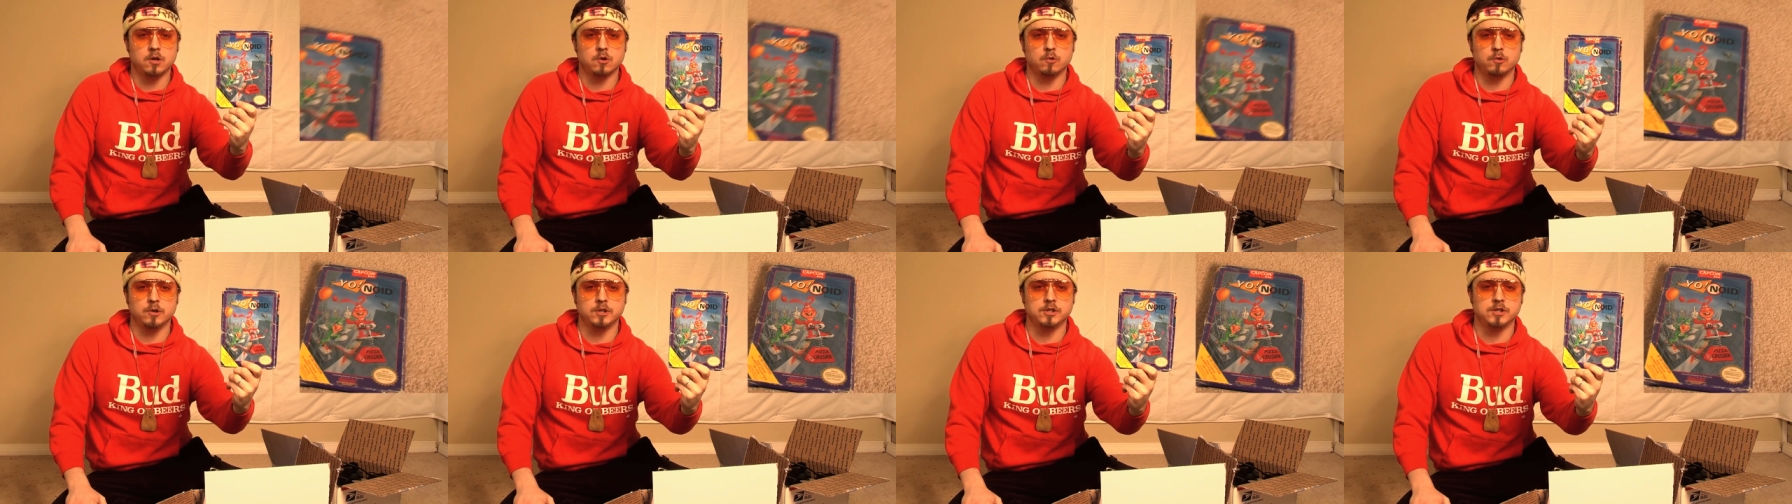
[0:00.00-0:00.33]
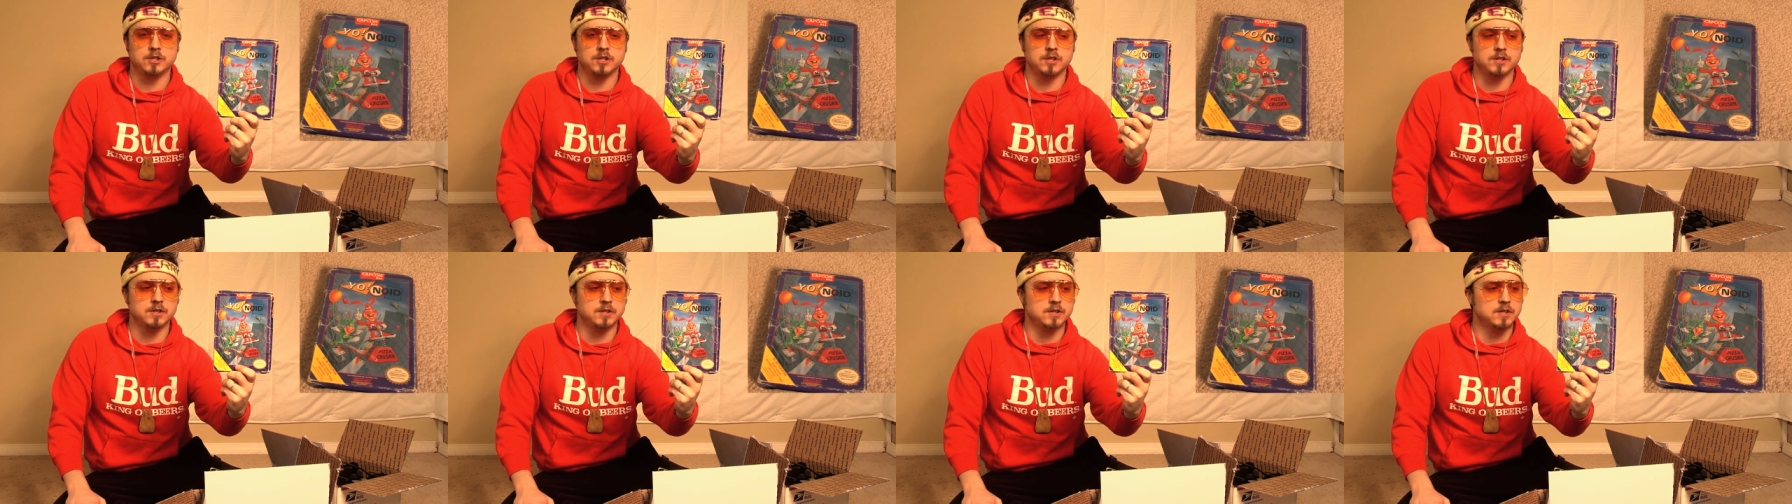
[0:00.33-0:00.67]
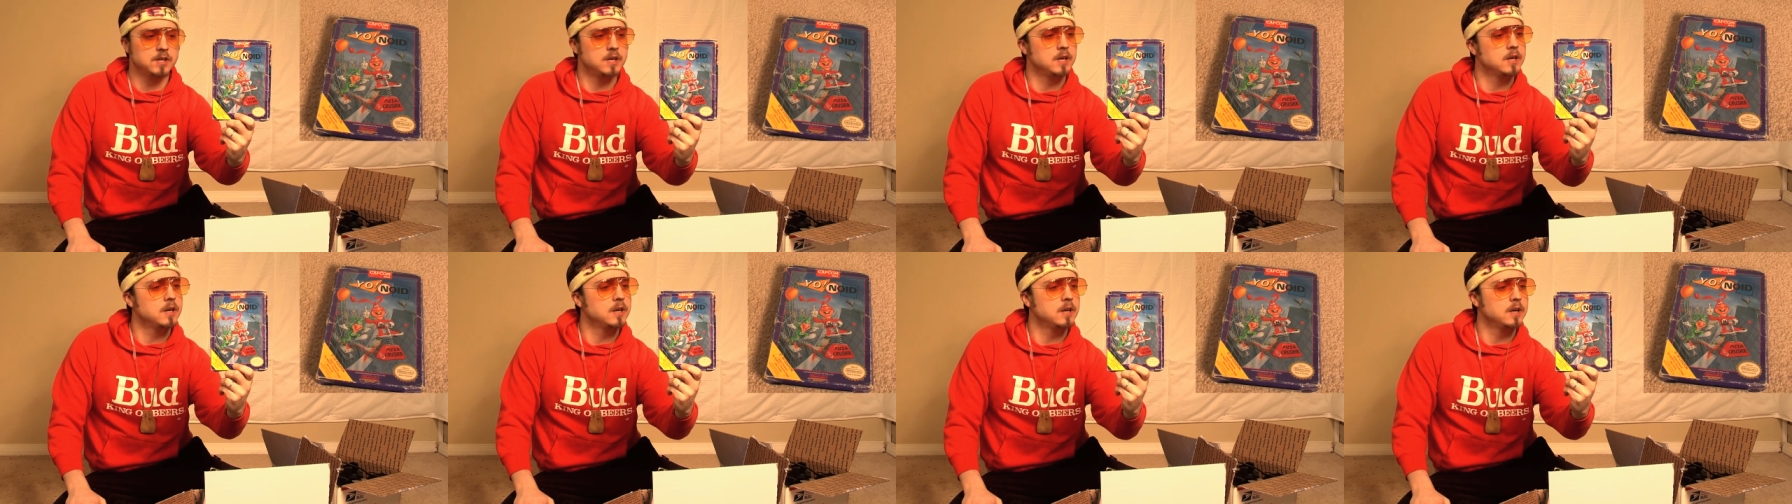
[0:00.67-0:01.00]
which
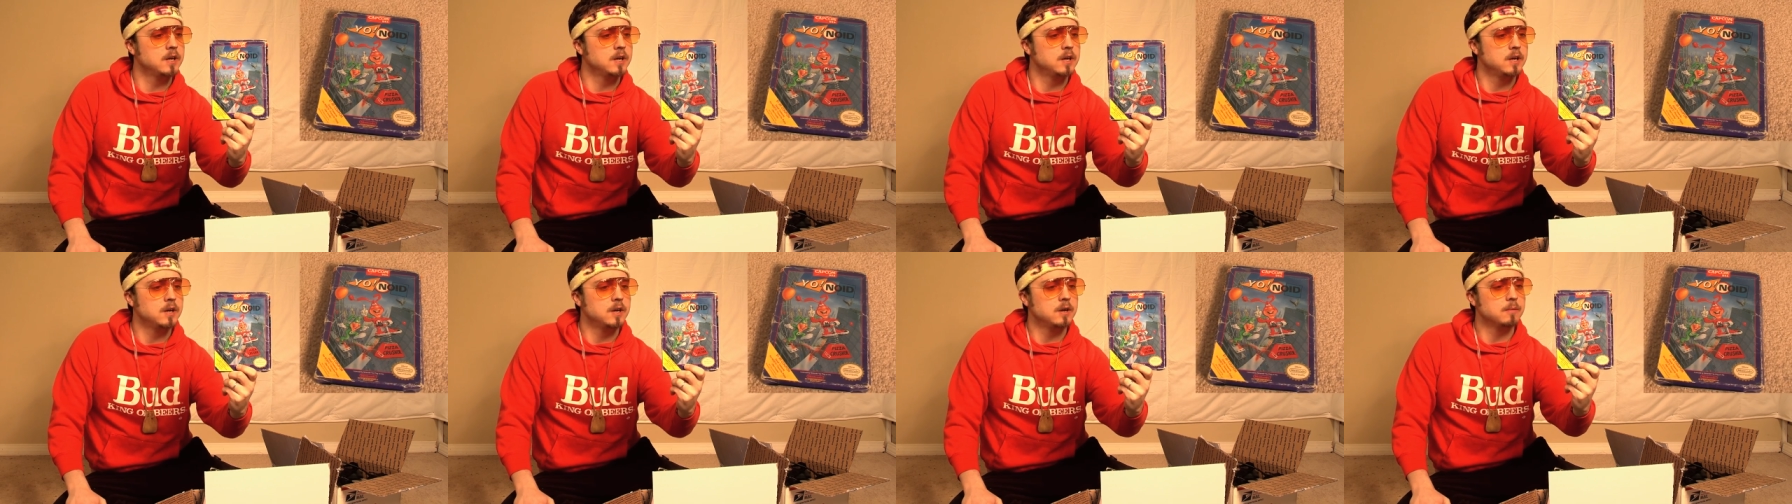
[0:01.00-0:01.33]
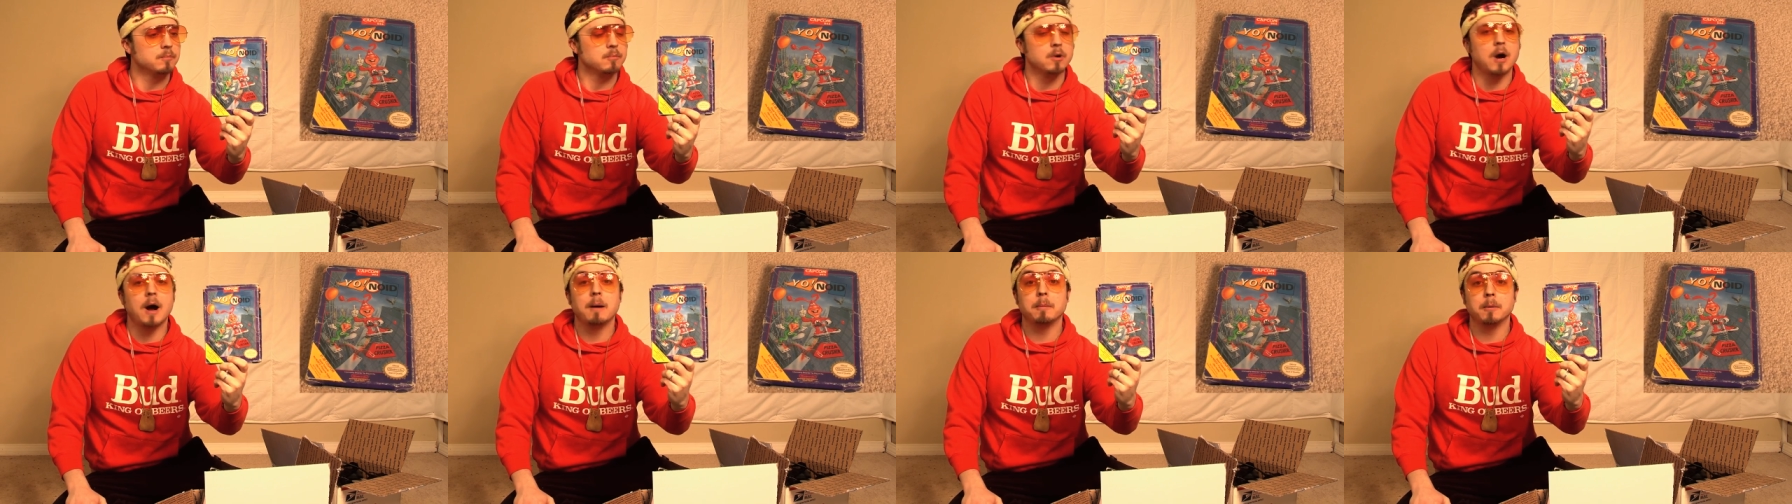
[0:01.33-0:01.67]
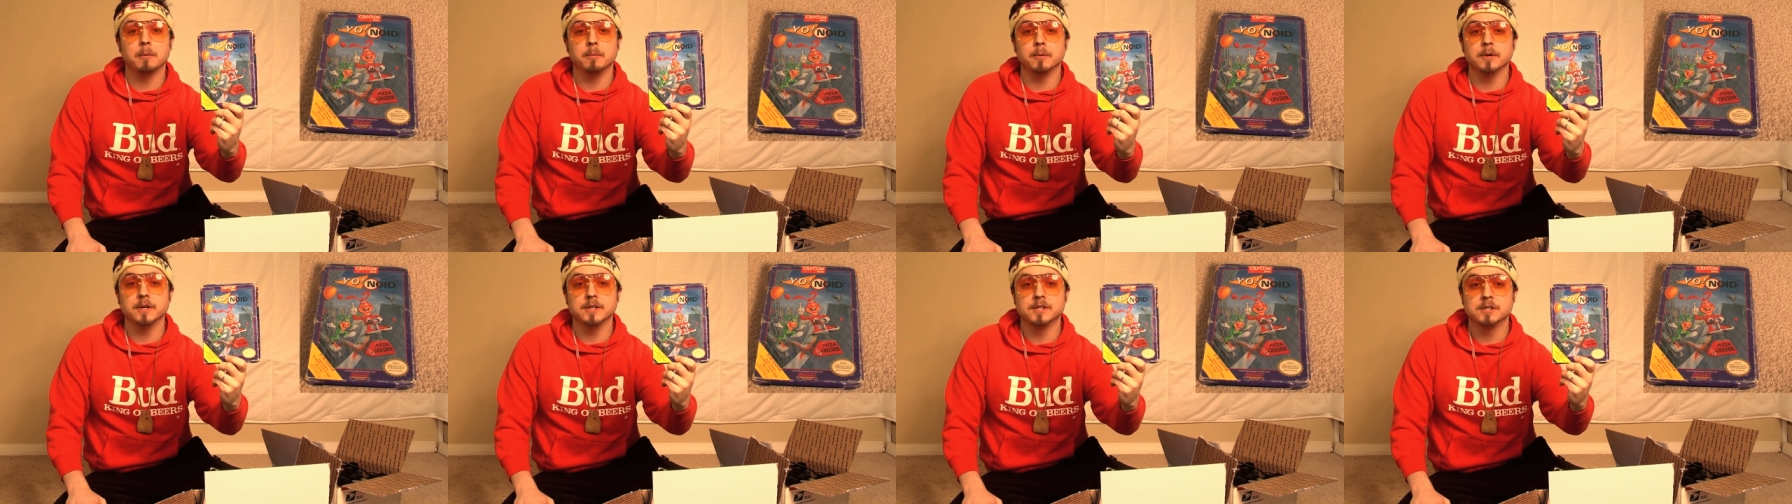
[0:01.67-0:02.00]
is
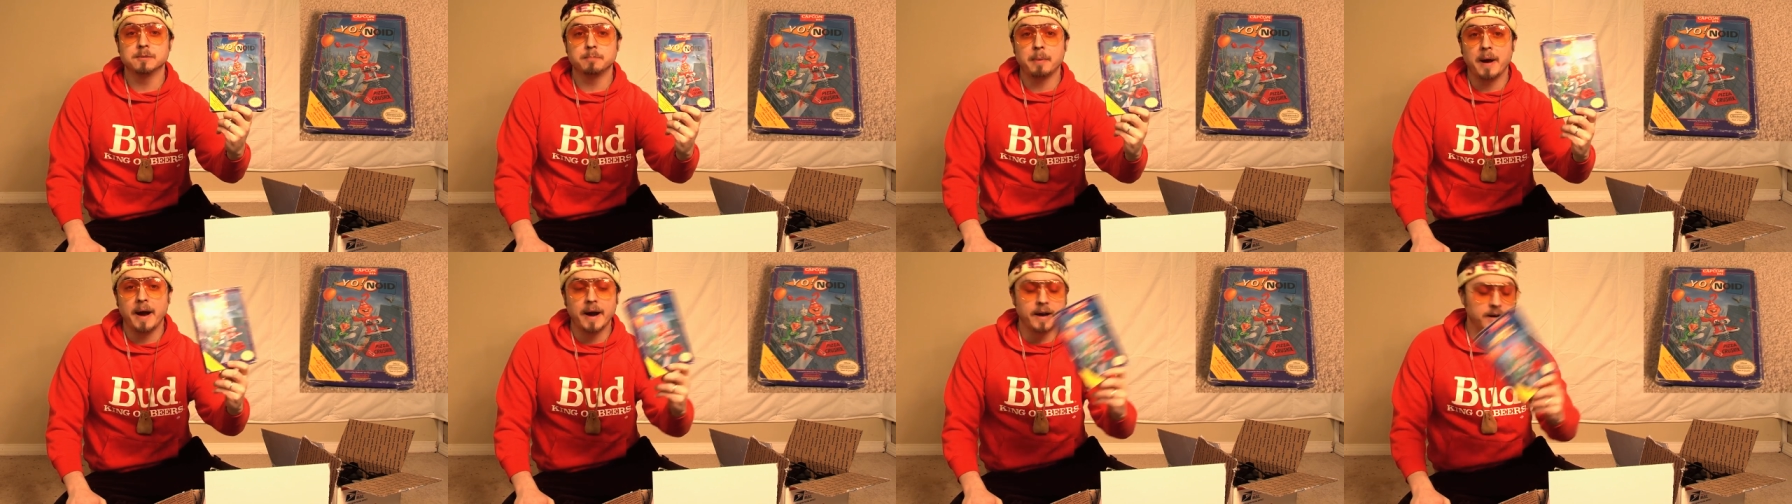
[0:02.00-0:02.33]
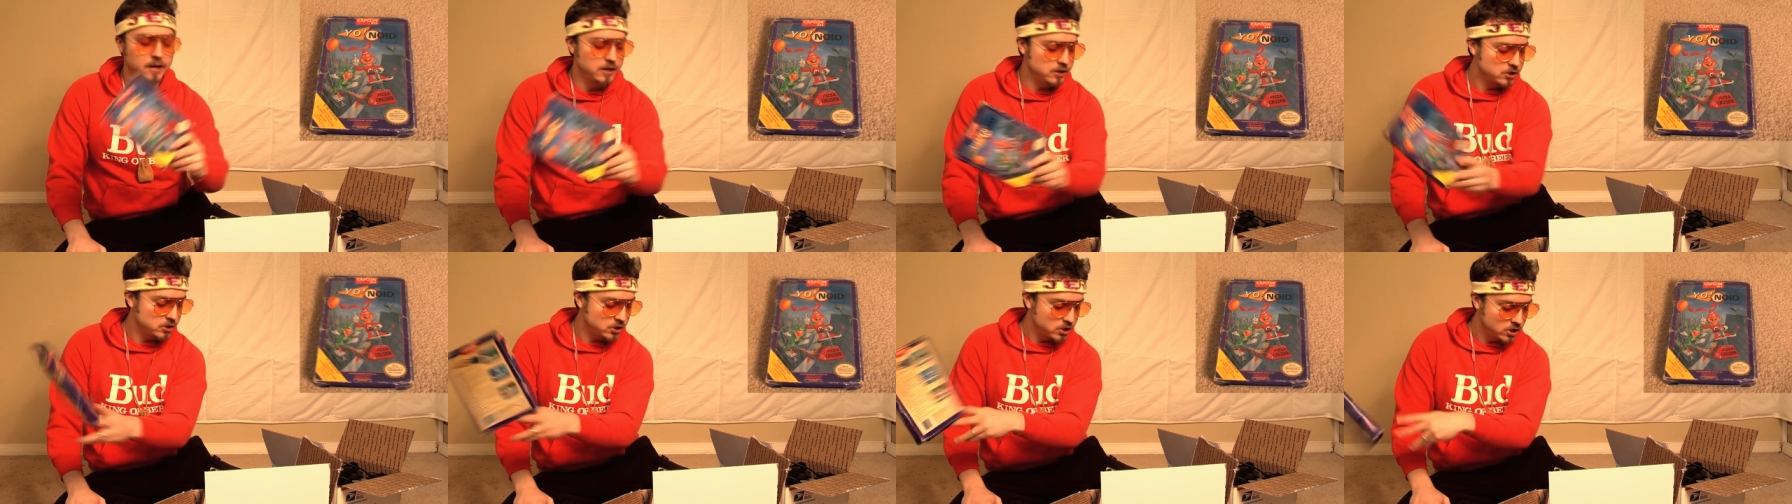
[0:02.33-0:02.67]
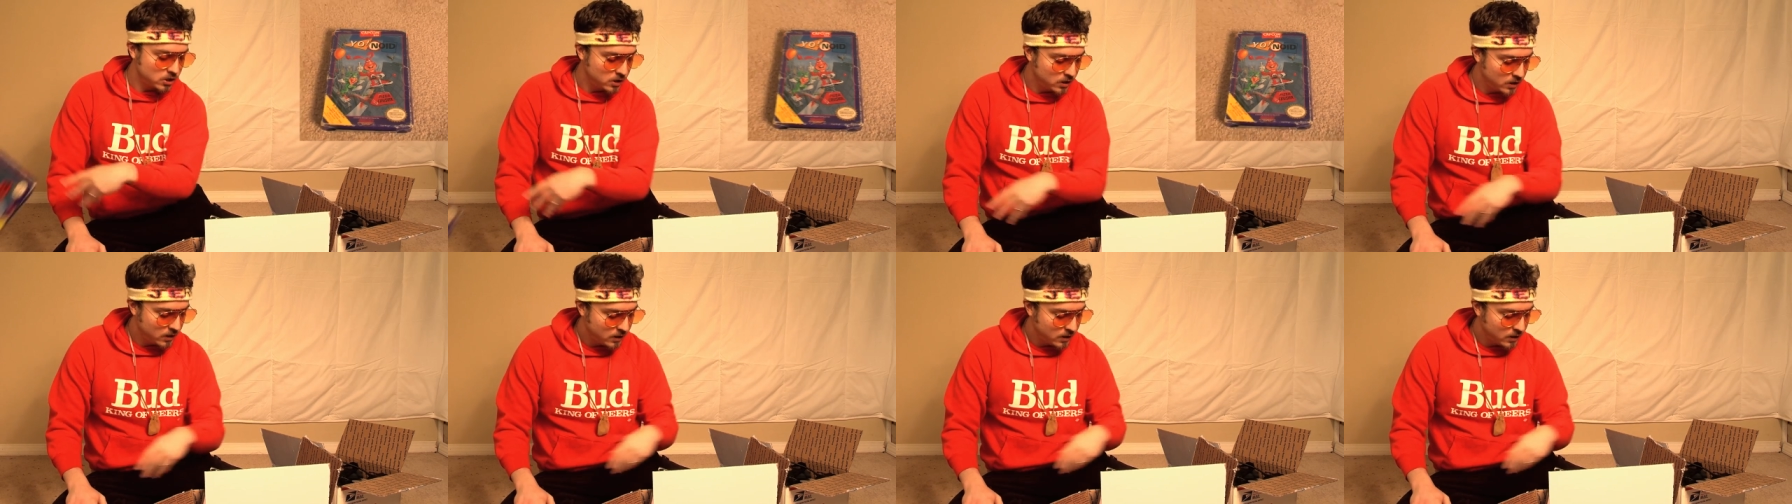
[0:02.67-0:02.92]
probably Spanish.